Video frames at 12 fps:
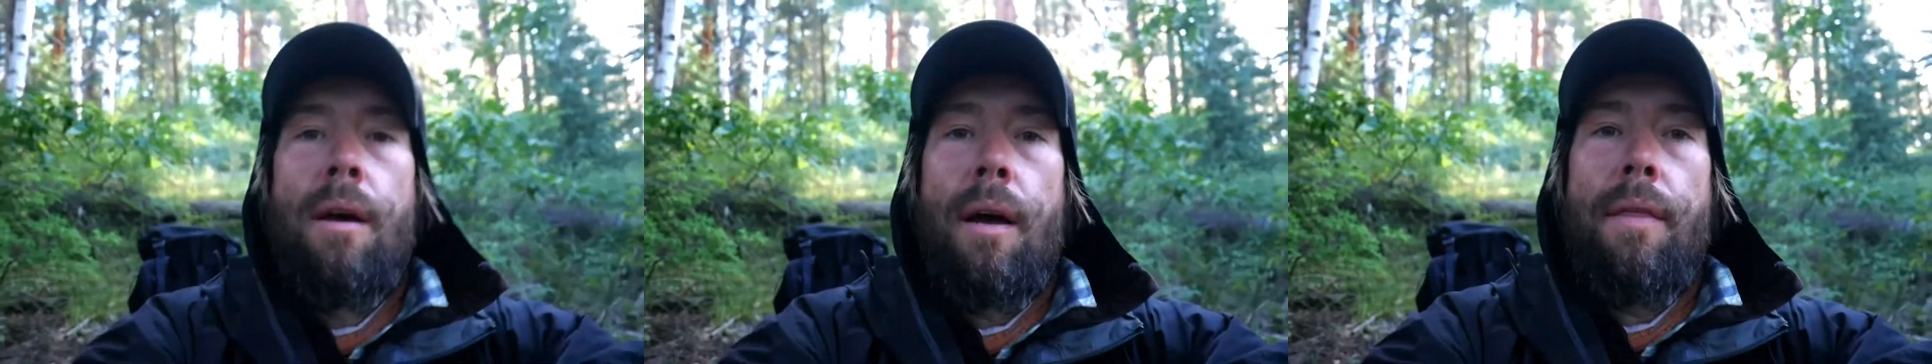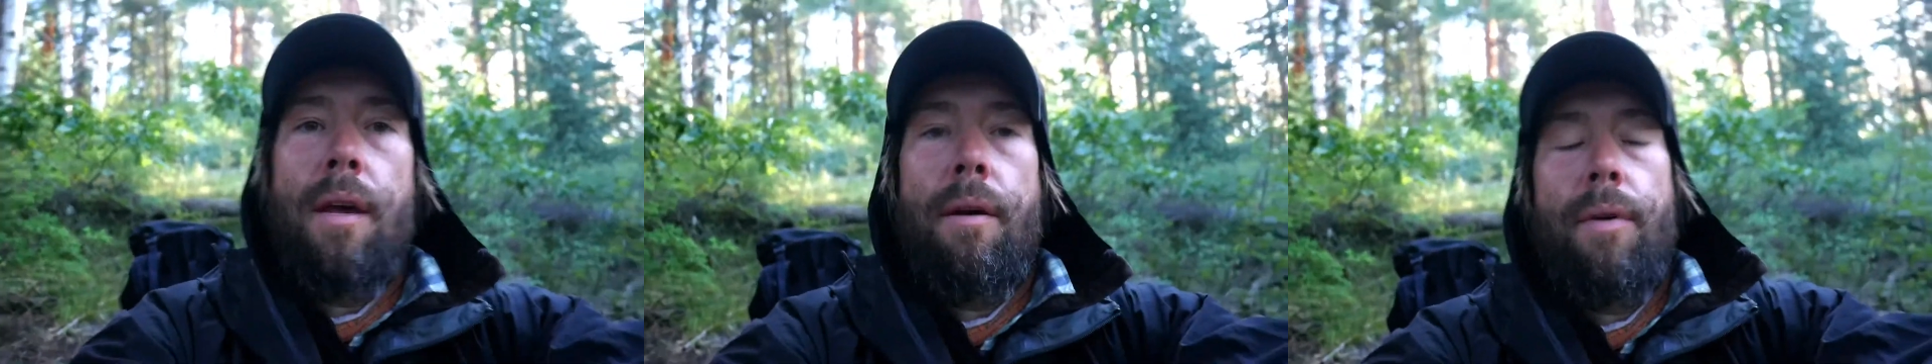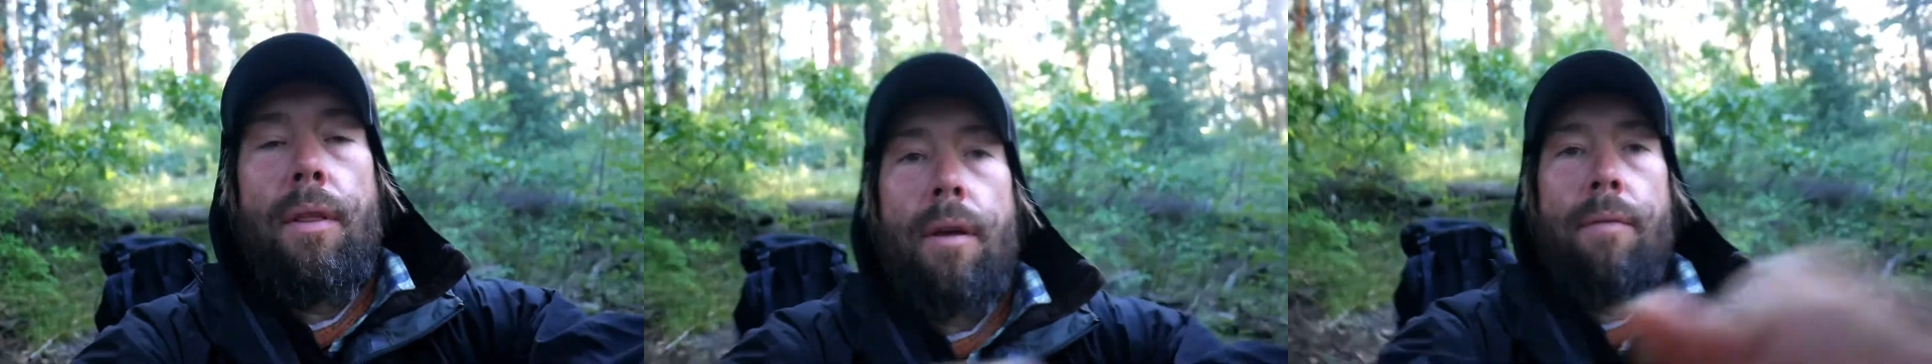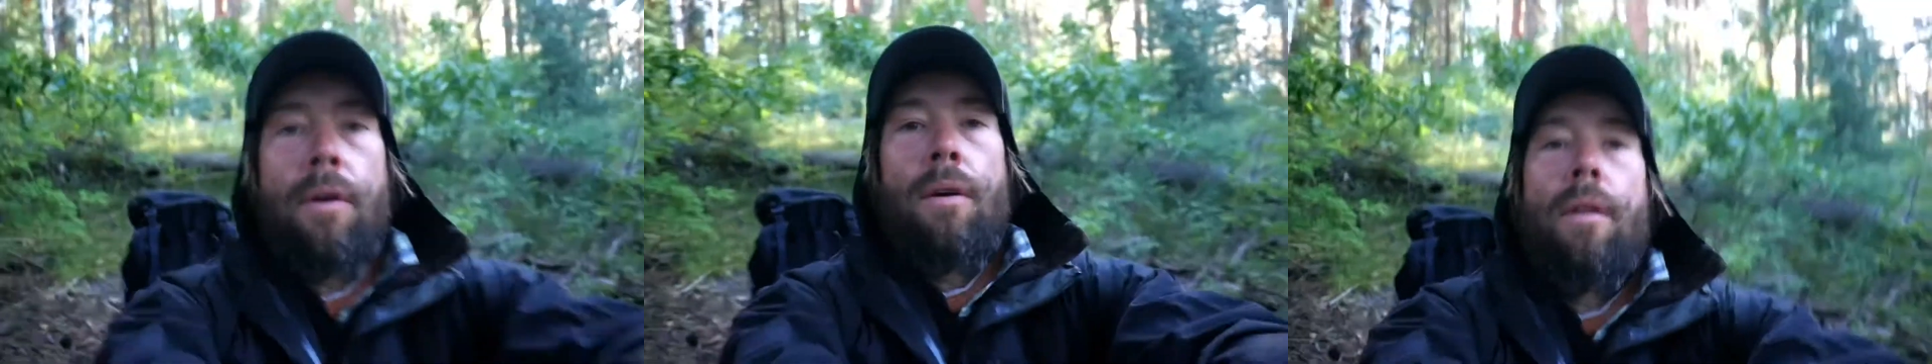I think if I
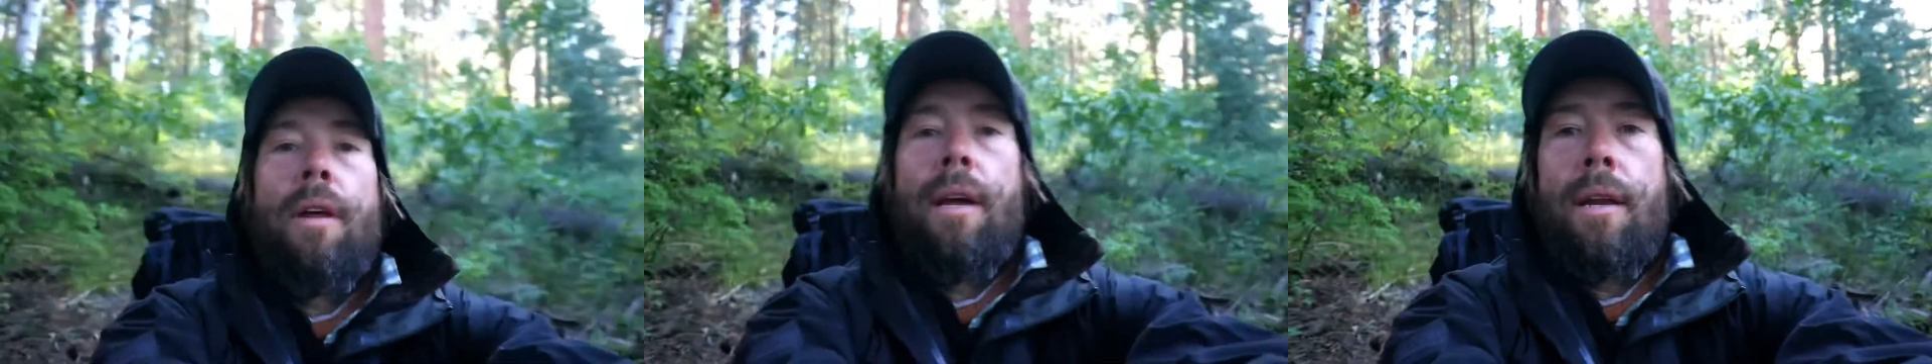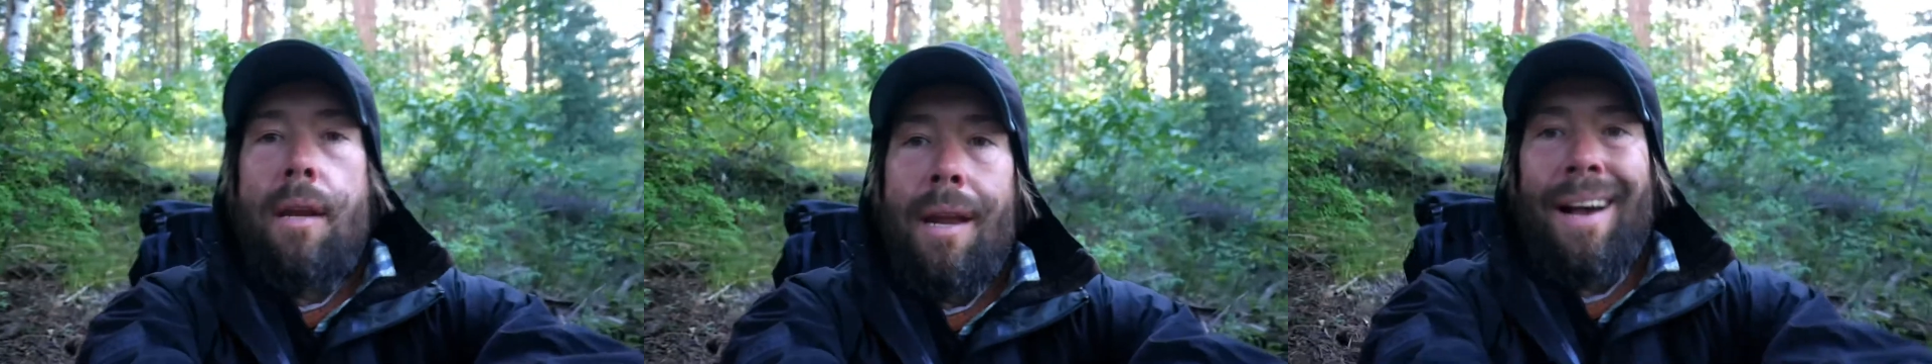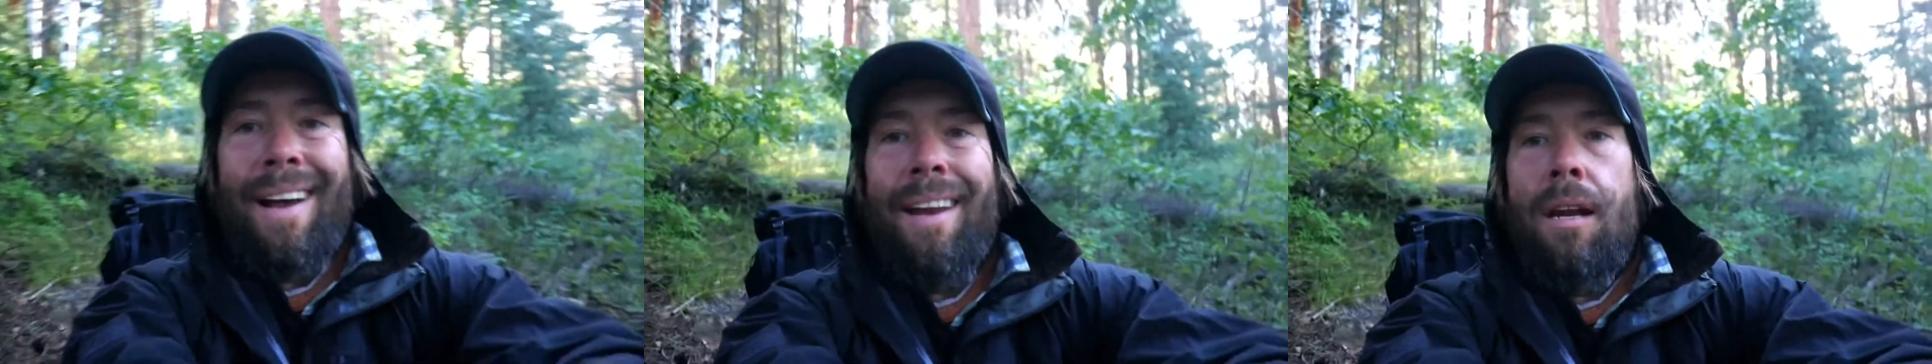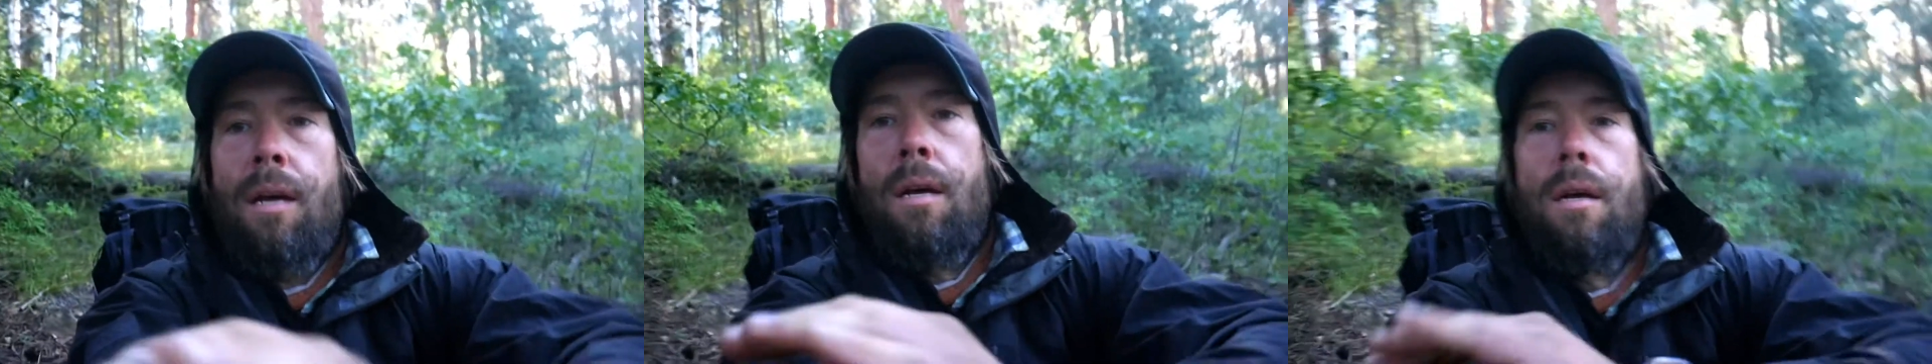leave here at like
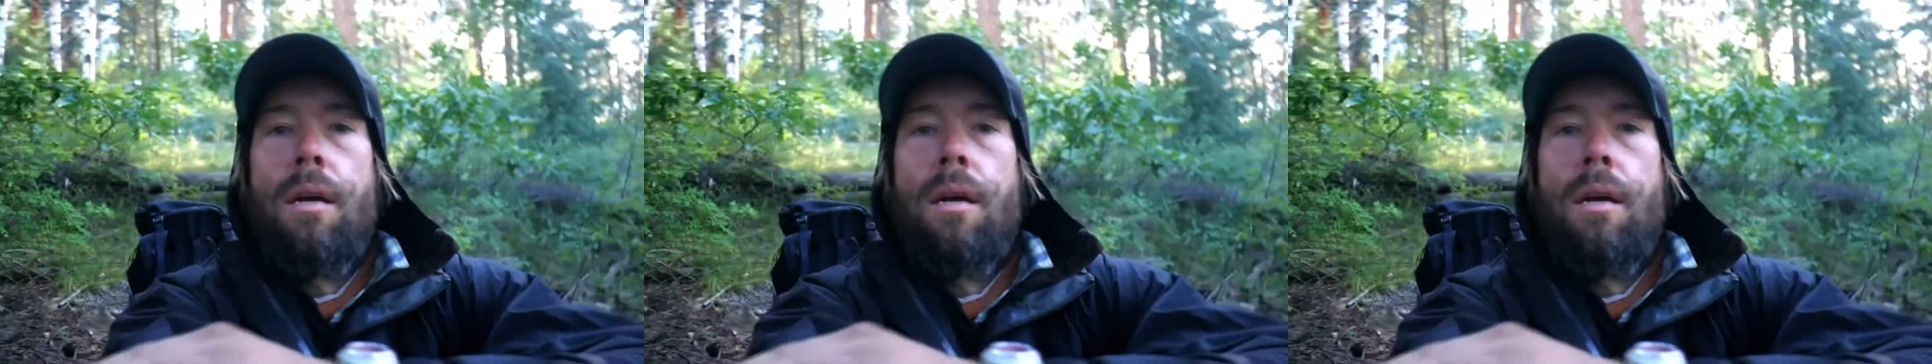9,